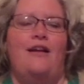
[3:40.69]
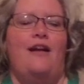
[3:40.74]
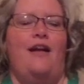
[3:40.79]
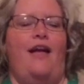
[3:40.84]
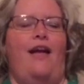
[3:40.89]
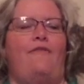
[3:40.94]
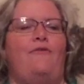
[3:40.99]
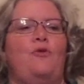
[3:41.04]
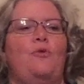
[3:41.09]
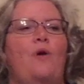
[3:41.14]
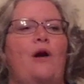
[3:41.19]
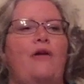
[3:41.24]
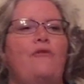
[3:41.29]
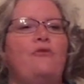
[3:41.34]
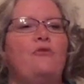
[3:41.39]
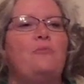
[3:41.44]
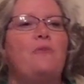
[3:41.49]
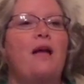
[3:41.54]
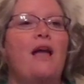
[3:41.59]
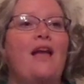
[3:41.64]
Have you
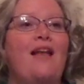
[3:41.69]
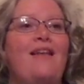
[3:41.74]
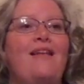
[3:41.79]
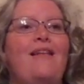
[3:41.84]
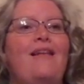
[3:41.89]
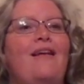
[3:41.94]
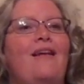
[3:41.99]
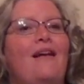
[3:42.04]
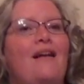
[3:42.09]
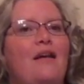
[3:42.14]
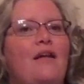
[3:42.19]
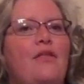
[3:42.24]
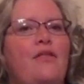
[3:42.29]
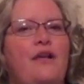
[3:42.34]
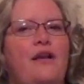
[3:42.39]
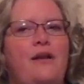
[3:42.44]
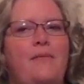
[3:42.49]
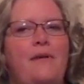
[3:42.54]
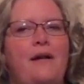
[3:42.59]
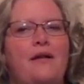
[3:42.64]
ever been,
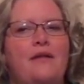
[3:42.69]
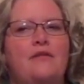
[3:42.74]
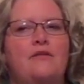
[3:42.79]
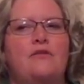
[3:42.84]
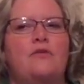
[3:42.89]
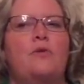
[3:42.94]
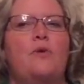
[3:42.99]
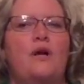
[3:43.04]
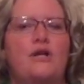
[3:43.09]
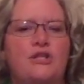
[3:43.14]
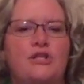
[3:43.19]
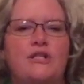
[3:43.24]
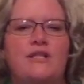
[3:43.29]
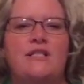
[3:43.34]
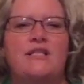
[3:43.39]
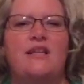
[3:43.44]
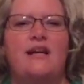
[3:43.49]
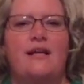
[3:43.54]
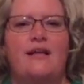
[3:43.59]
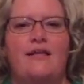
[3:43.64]
think about
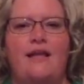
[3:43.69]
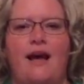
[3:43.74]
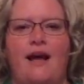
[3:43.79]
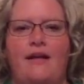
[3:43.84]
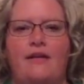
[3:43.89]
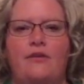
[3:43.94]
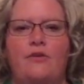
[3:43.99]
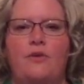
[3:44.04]
questions like that,